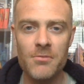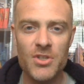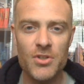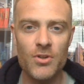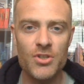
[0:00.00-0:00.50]
Be
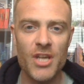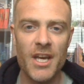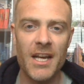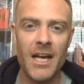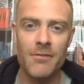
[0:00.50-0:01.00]
sure to
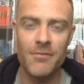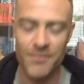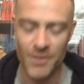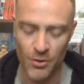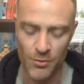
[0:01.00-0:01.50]
check it out if
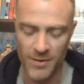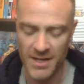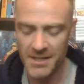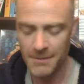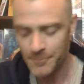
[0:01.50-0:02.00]
you've not
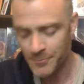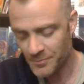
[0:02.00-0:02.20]
already.